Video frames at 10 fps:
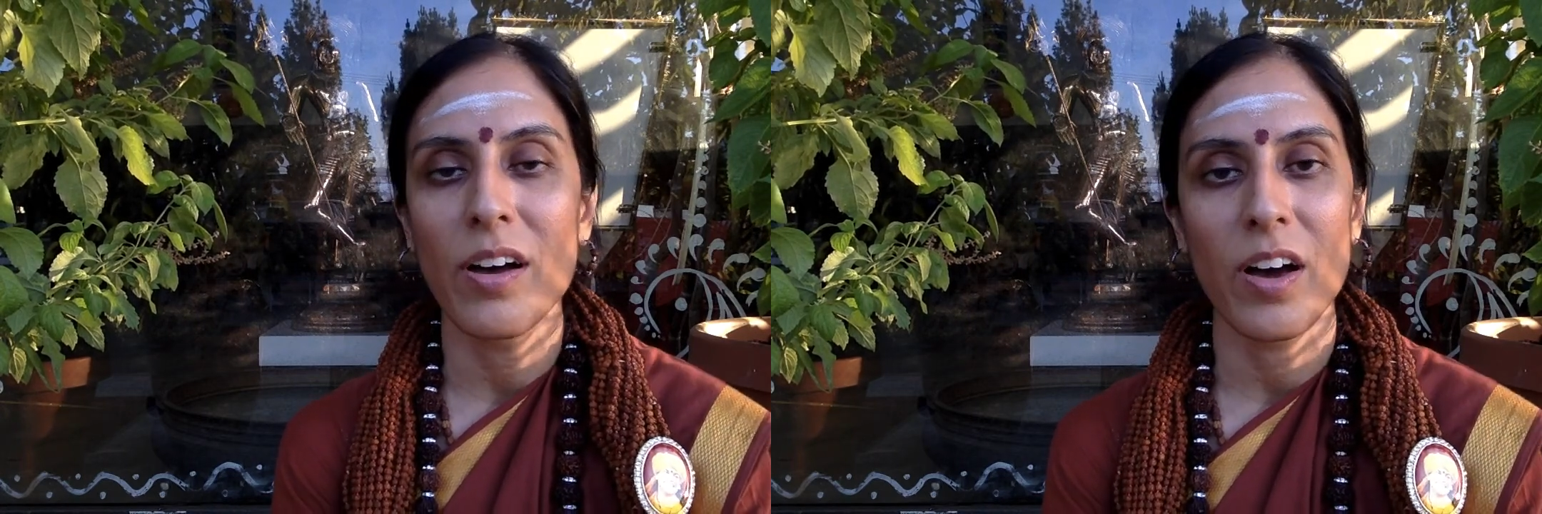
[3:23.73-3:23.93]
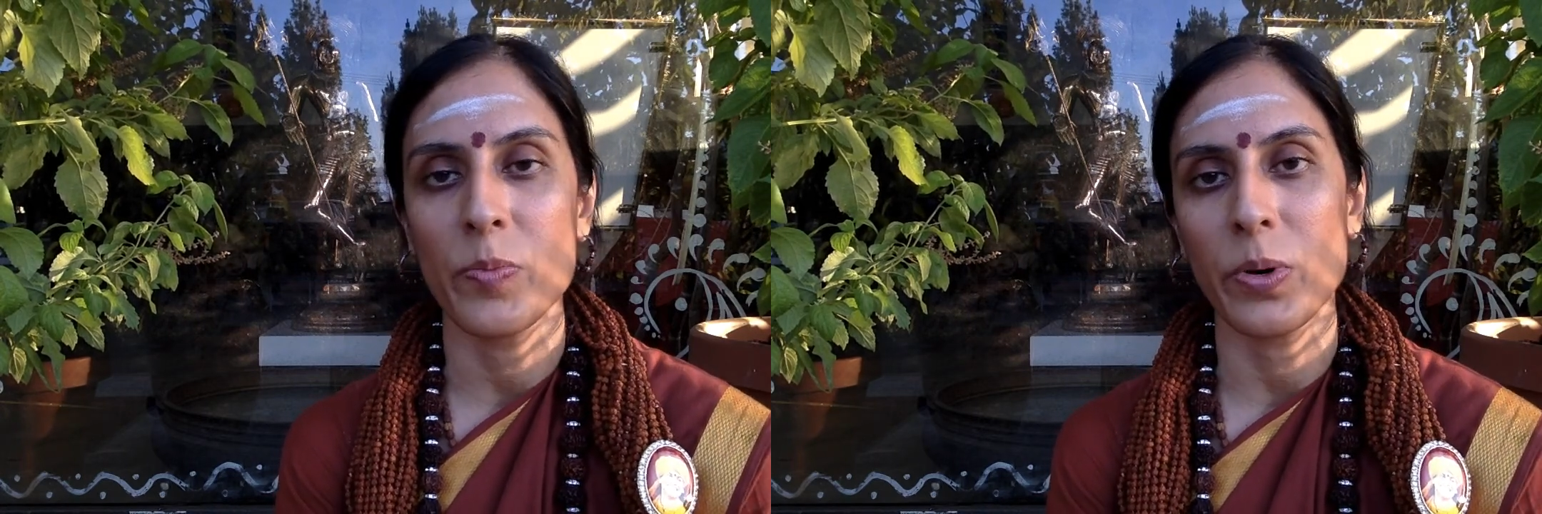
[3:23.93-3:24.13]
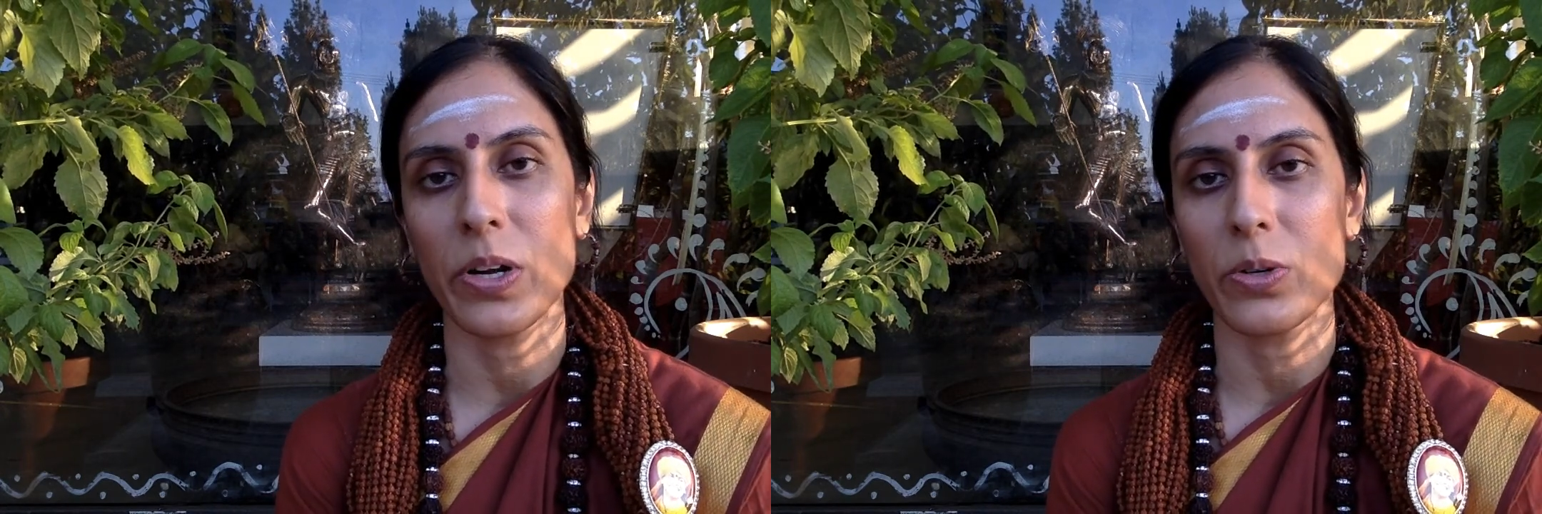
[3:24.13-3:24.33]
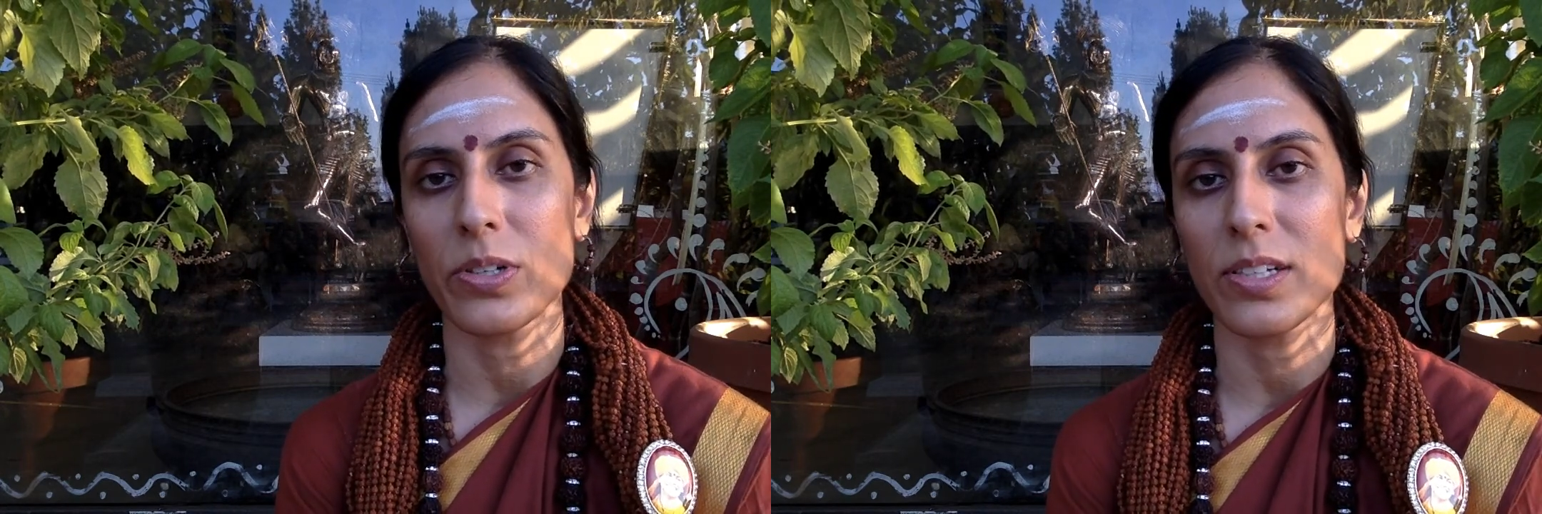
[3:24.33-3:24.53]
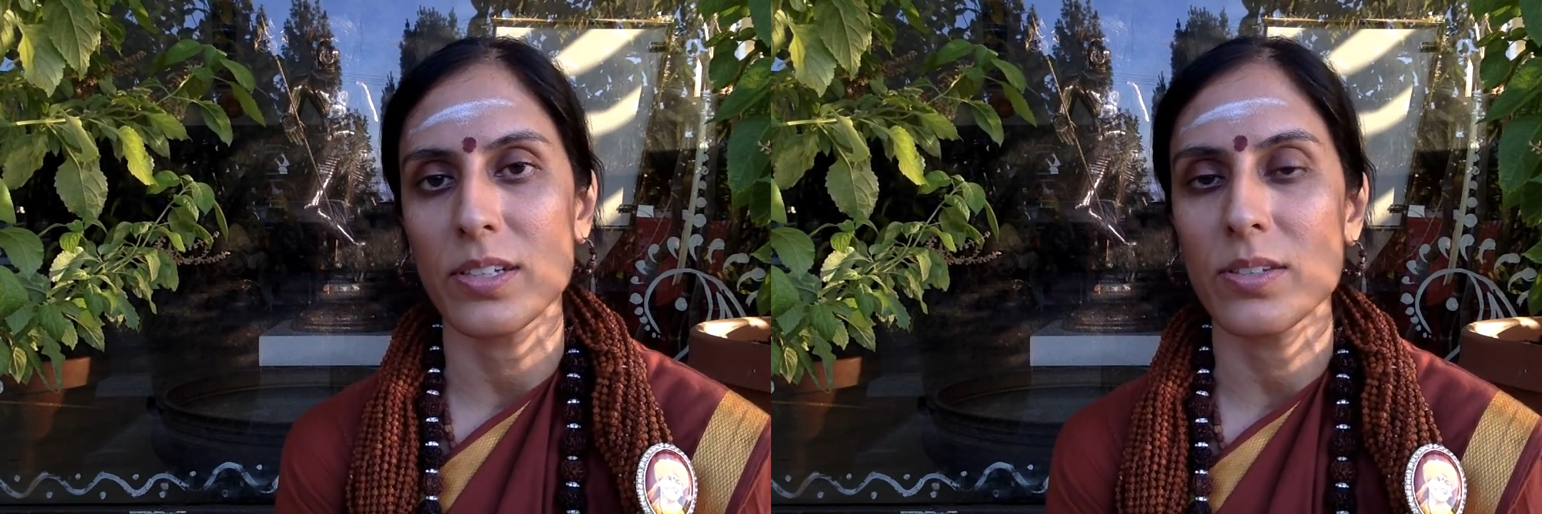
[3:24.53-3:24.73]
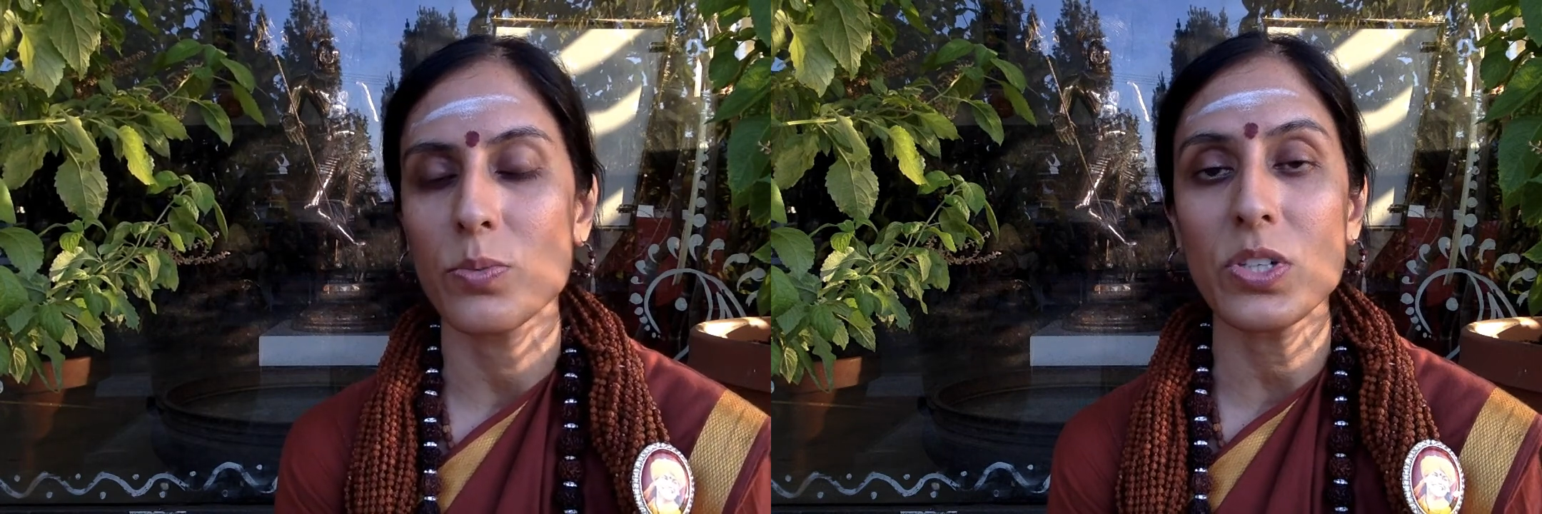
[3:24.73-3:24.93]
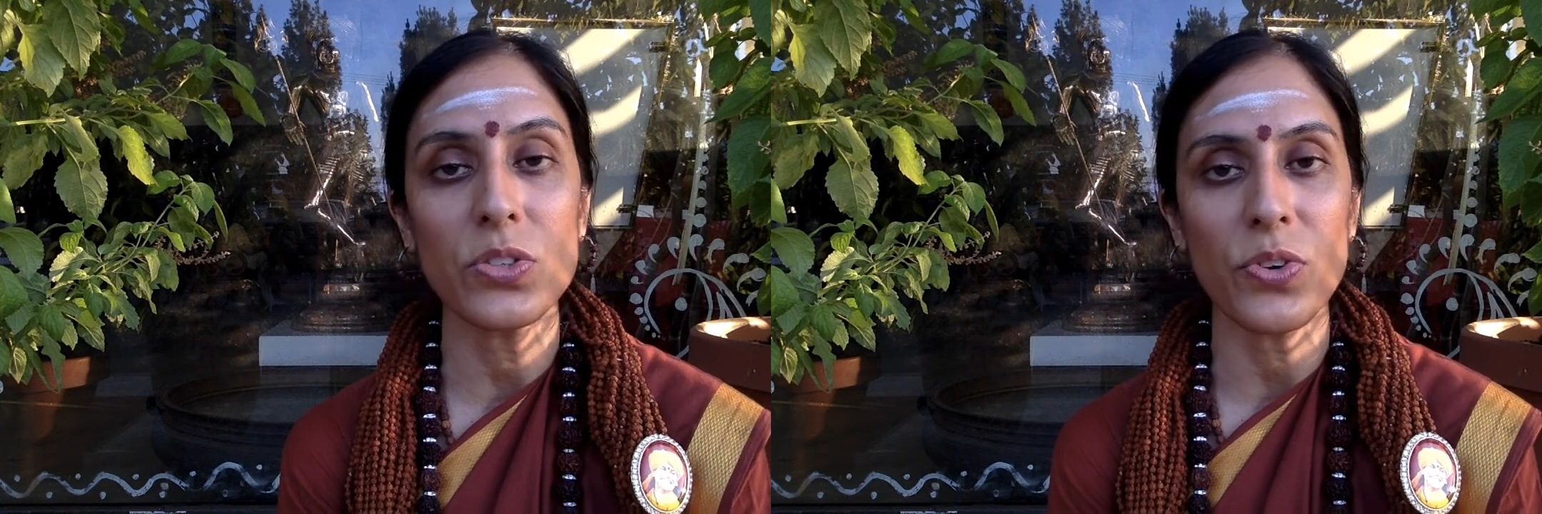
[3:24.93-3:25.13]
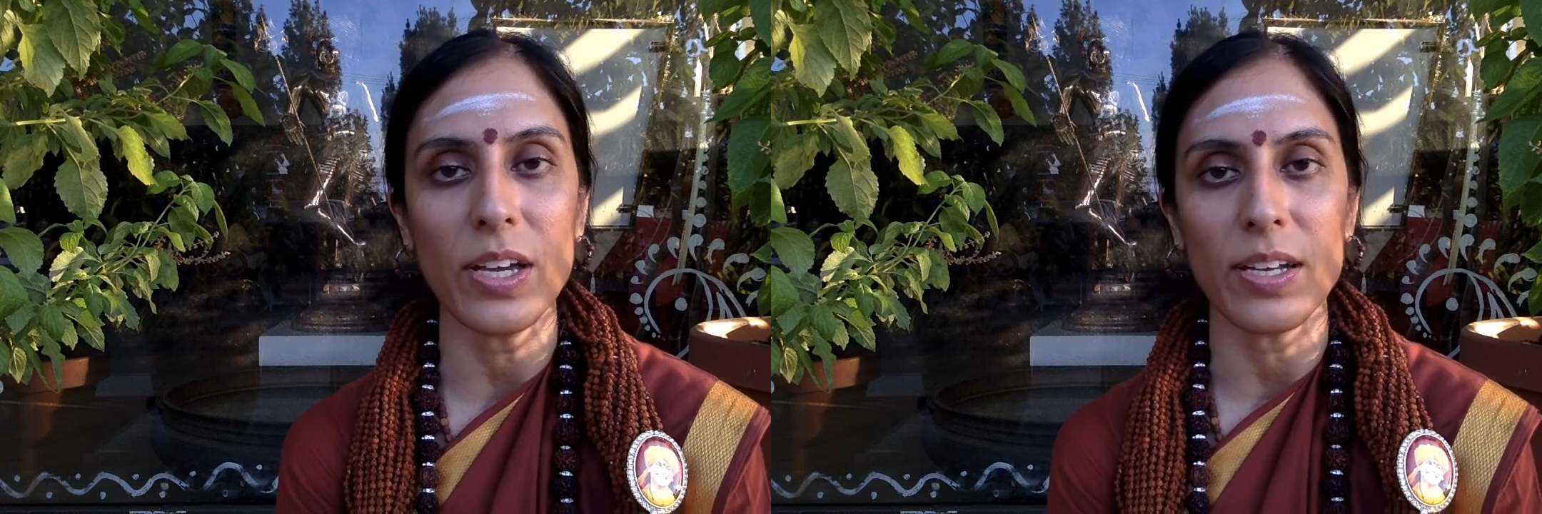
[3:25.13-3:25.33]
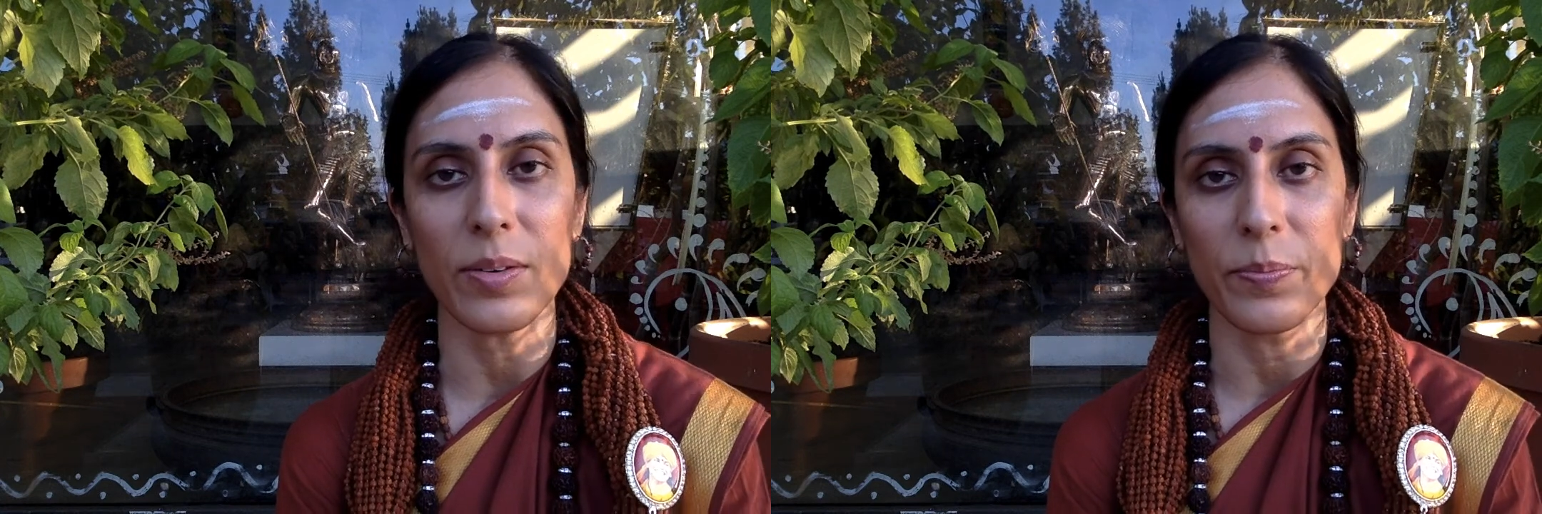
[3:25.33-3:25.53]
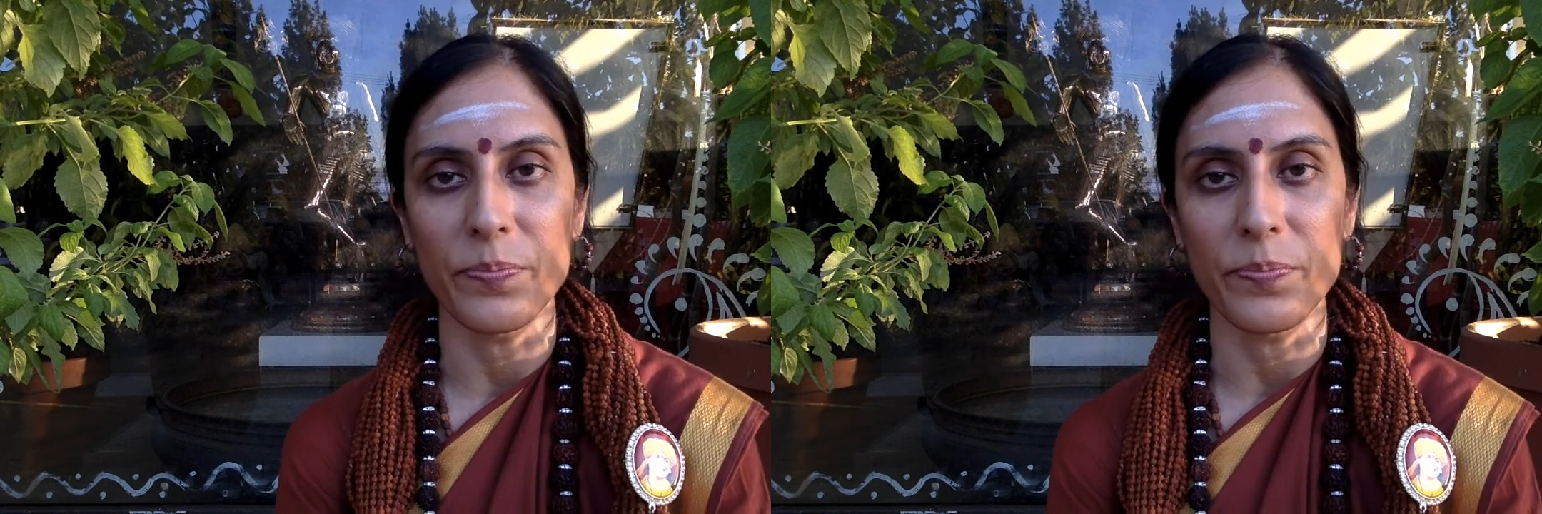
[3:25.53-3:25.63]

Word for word: of priorities, which is fine.